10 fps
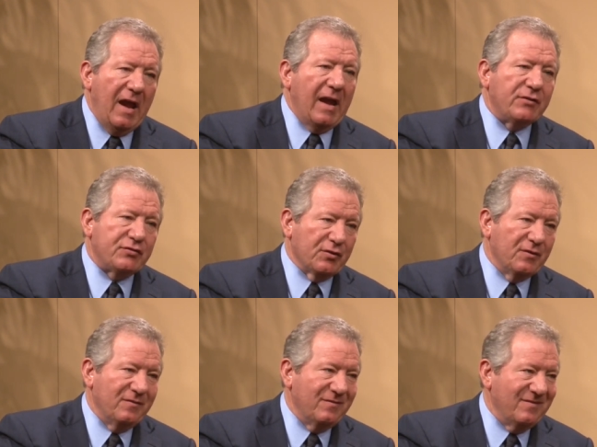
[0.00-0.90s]

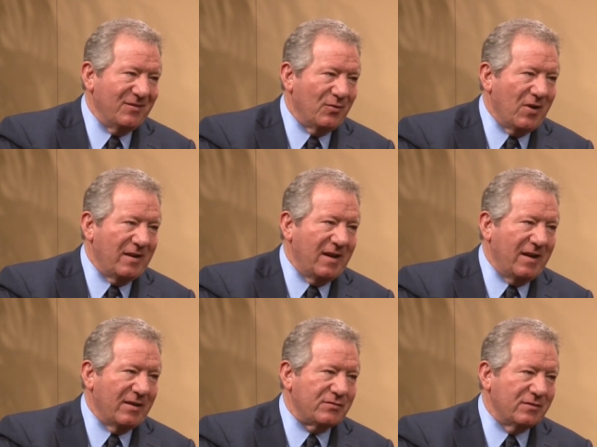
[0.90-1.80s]
Answer. You going to write
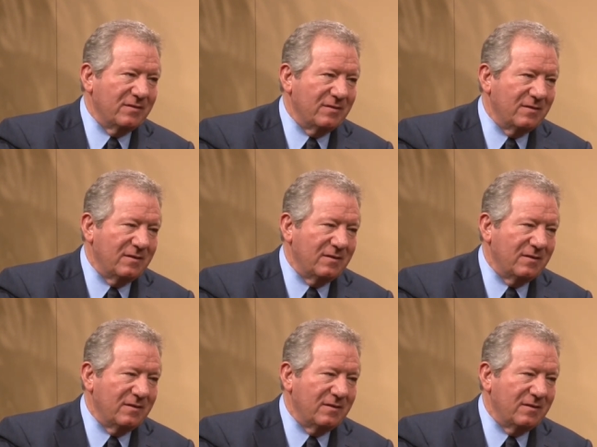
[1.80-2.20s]
down answer?